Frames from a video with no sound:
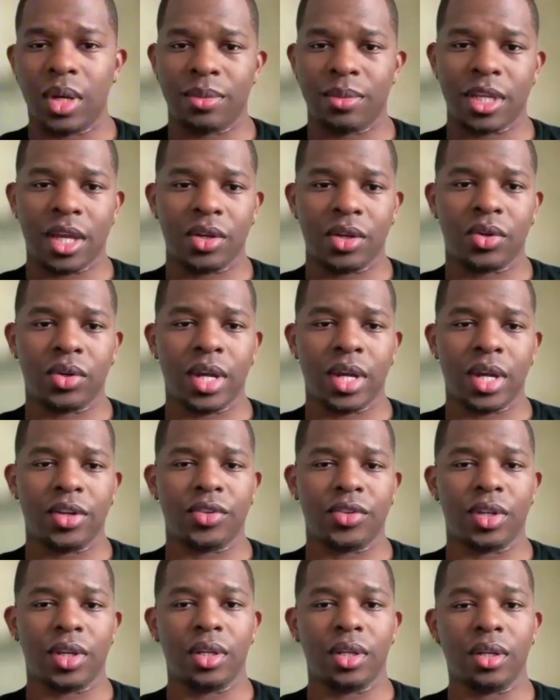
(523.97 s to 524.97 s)
website
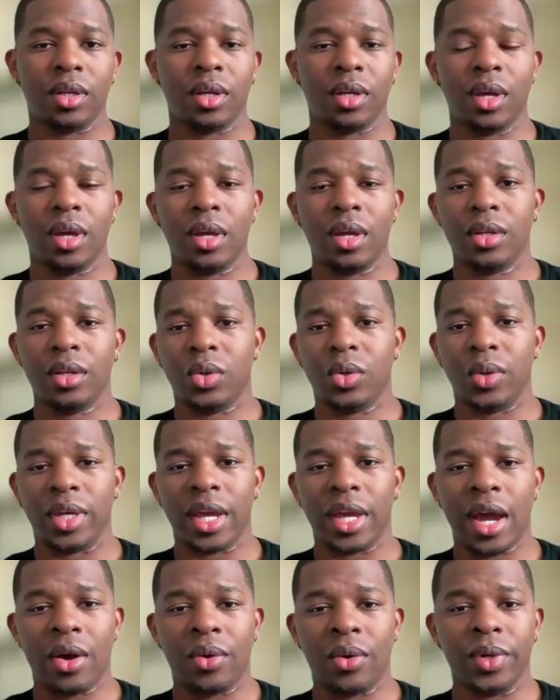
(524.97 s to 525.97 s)
creation,
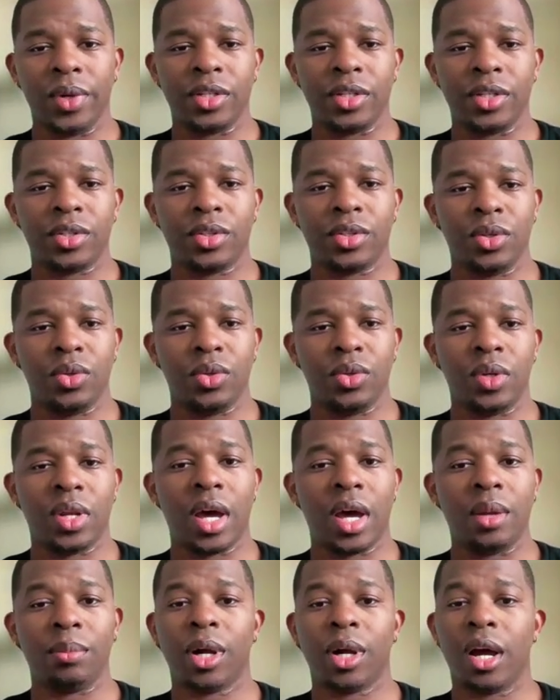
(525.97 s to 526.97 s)
doing outreach to
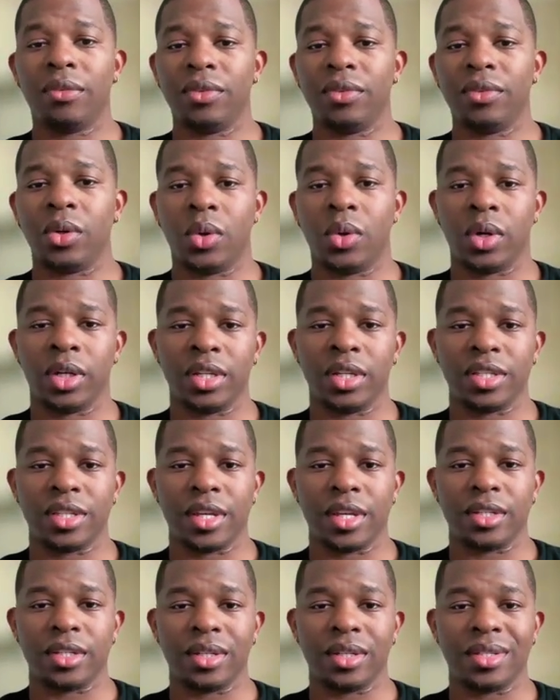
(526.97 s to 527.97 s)
nonprofit
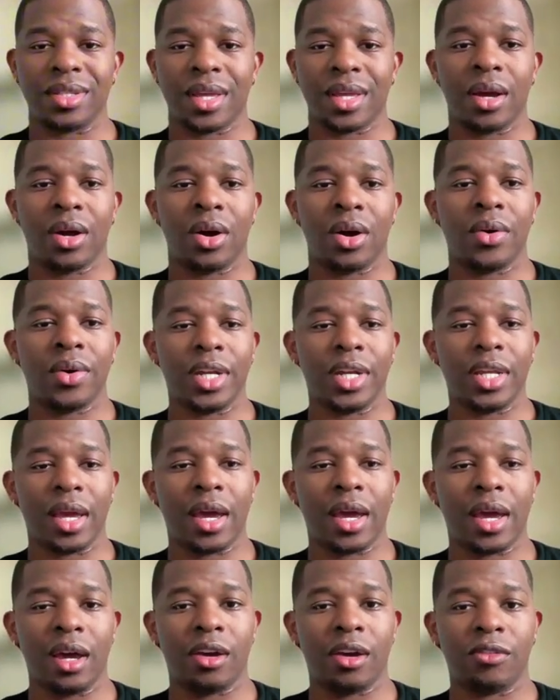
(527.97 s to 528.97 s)
organizations that
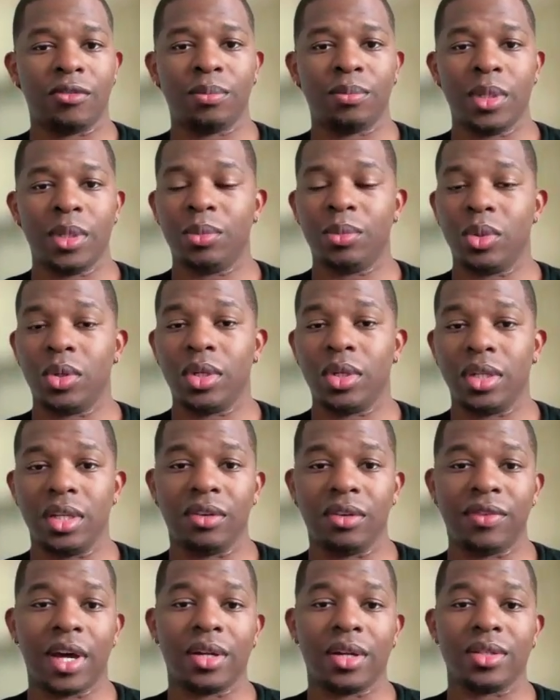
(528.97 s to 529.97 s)
already have people in
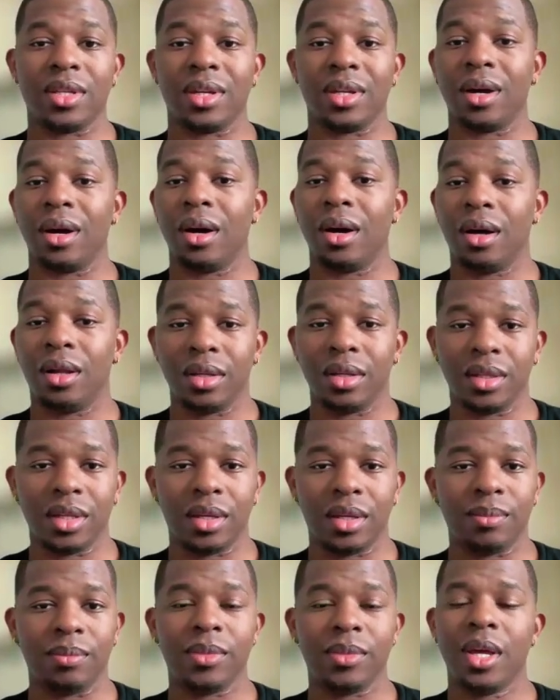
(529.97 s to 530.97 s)
need of housing,
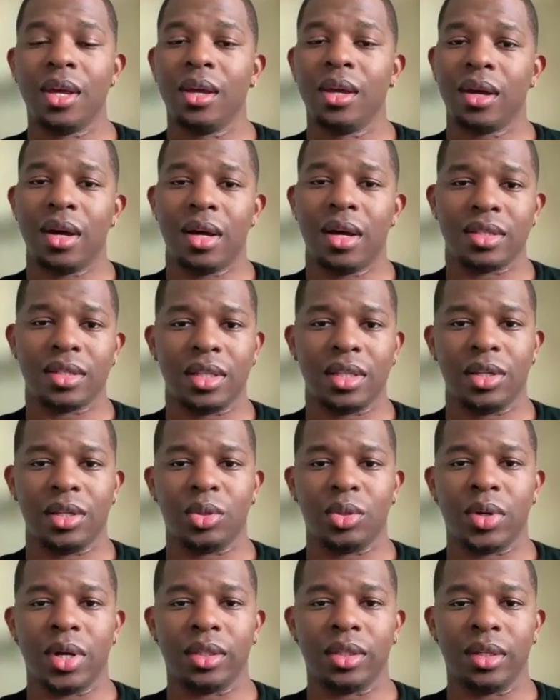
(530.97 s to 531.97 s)
calling them
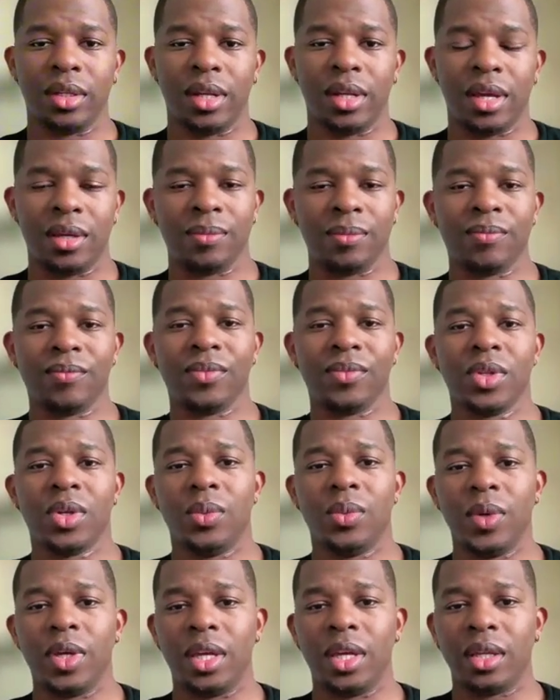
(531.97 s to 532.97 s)
constantly throughout the day.
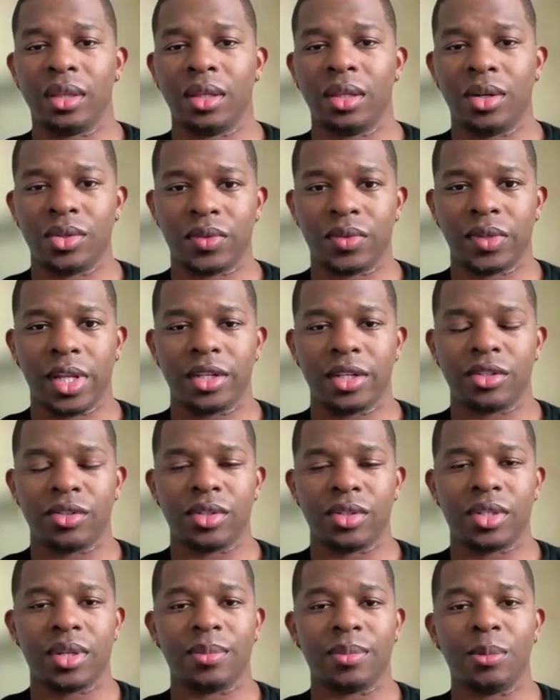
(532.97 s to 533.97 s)
We get those
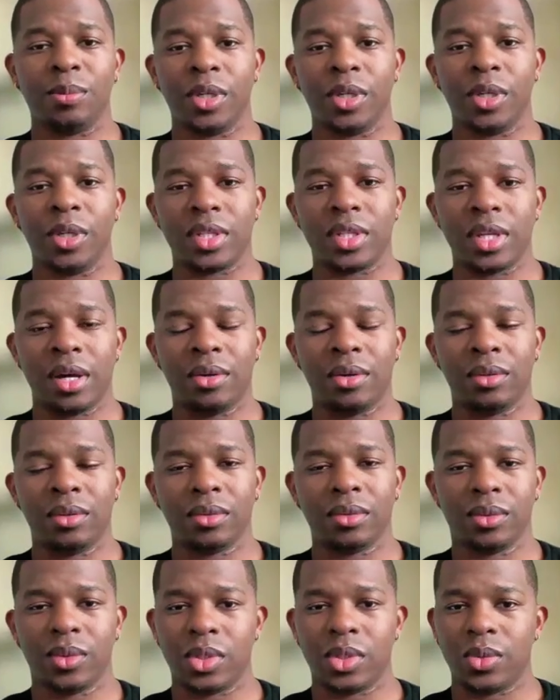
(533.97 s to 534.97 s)
relationships built
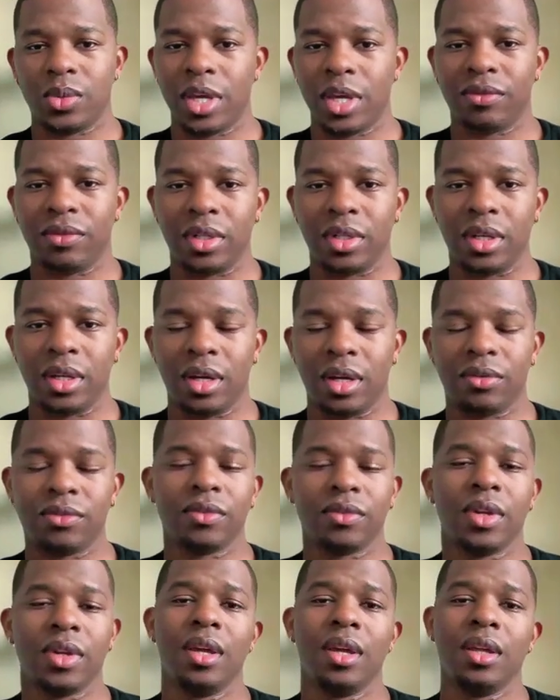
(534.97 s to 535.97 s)
out. Once we have
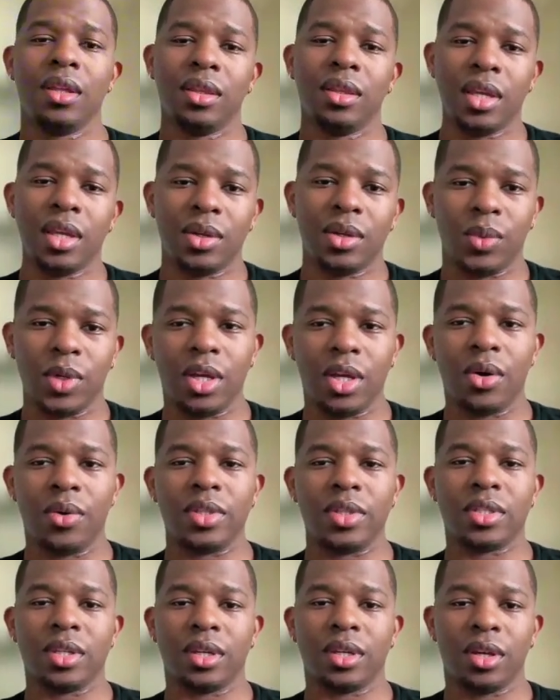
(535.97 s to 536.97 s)
enough, then we
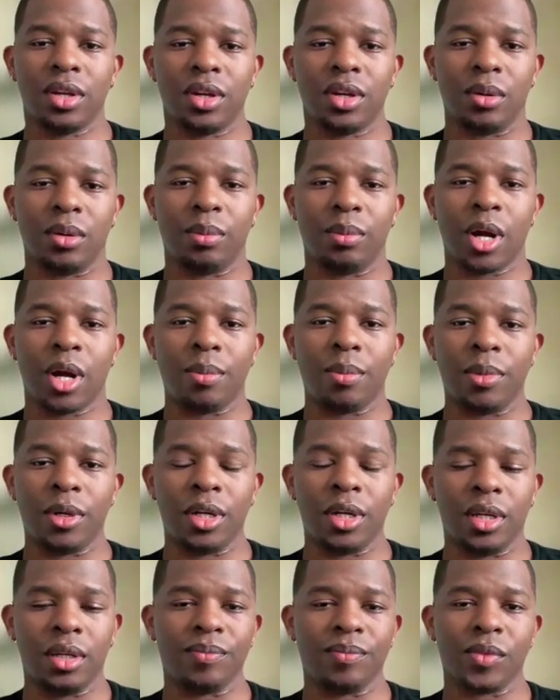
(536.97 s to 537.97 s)
go and secure a
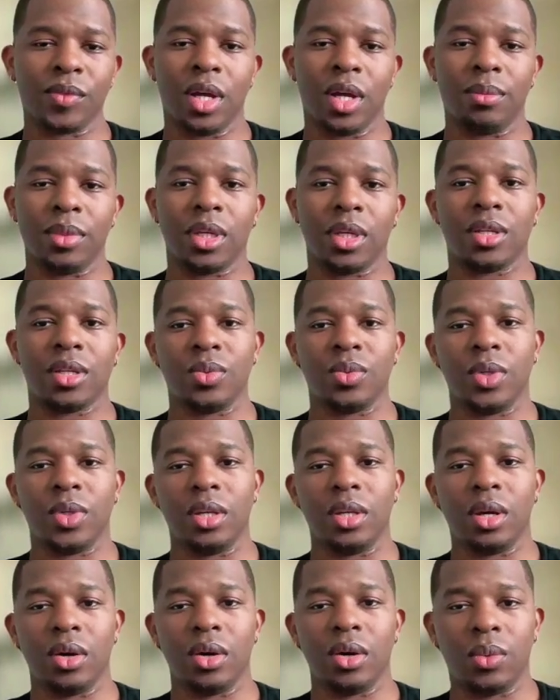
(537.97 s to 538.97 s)
property because
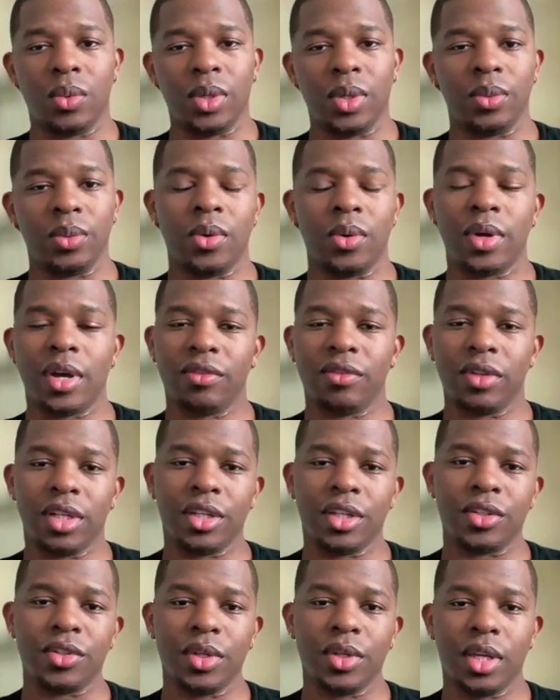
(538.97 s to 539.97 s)
we know we won't have
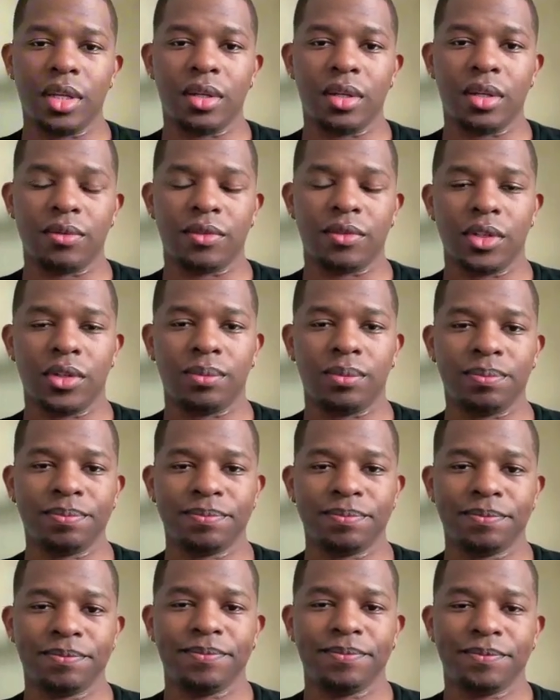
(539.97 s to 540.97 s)
an issue getting it filled.